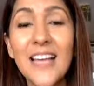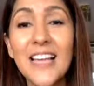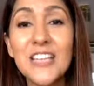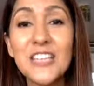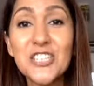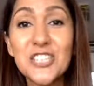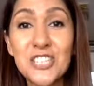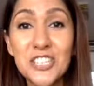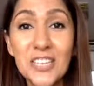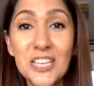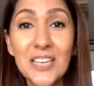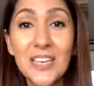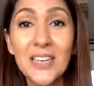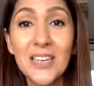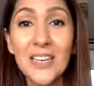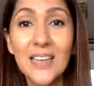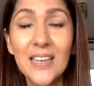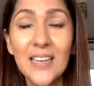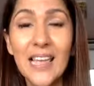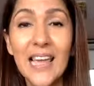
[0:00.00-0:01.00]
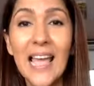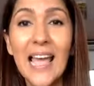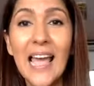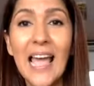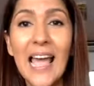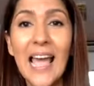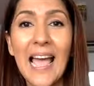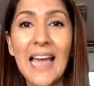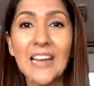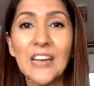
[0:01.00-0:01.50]
She
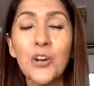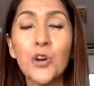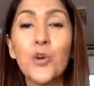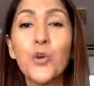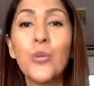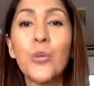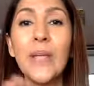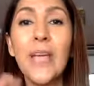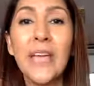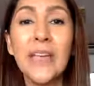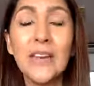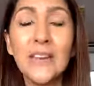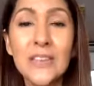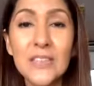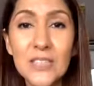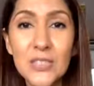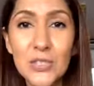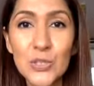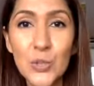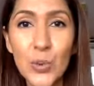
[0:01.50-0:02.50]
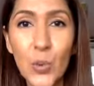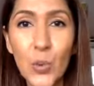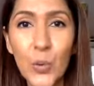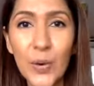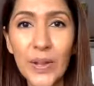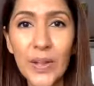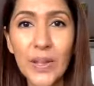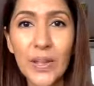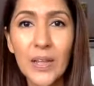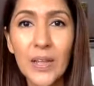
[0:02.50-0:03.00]
had created a
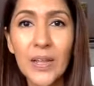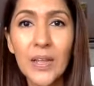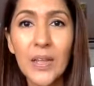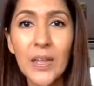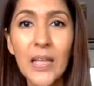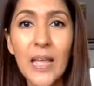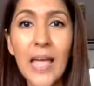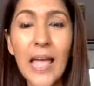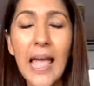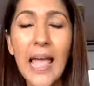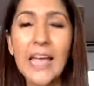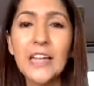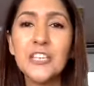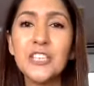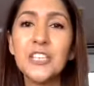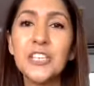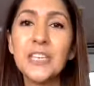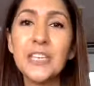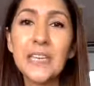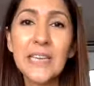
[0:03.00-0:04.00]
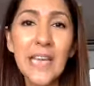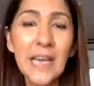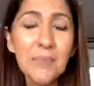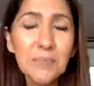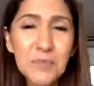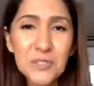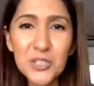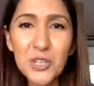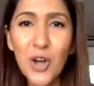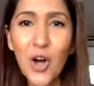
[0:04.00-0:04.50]
story, and she
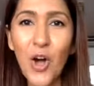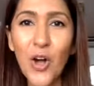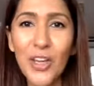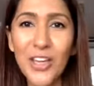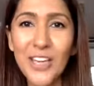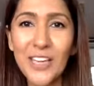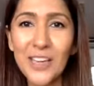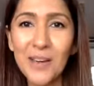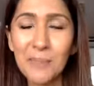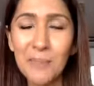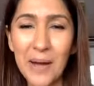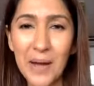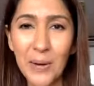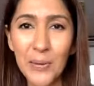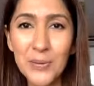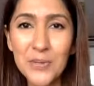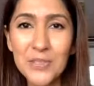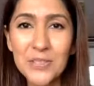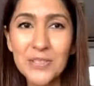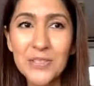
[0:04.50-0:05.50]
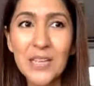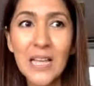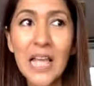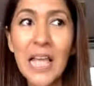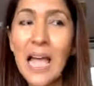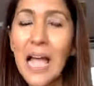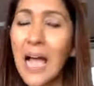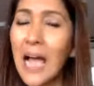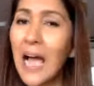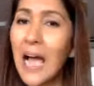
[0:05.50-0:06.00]
kept talking about
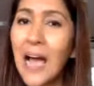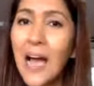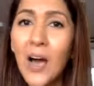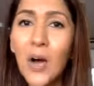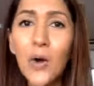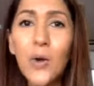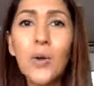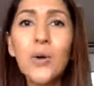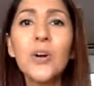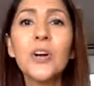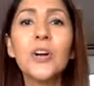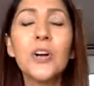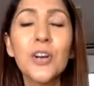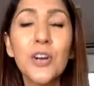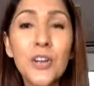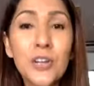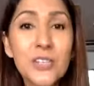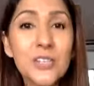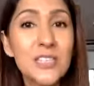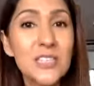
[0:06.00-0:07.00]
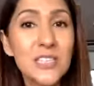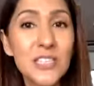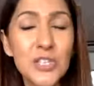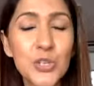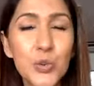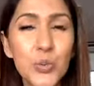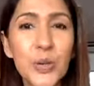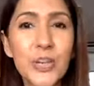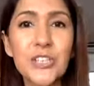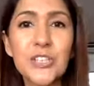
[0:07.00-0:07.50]
how her
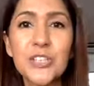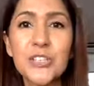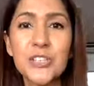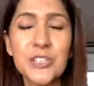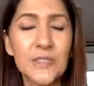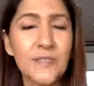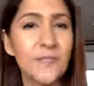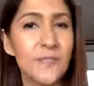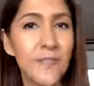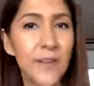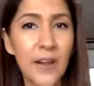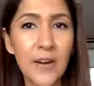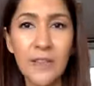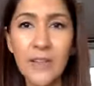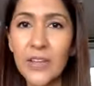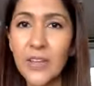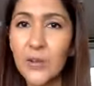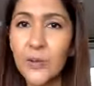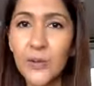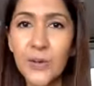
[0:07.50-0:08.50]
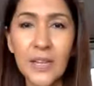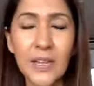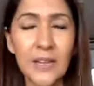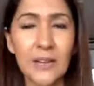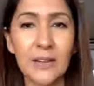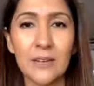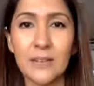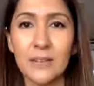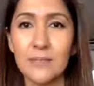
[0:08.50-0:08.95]
situation is very unique.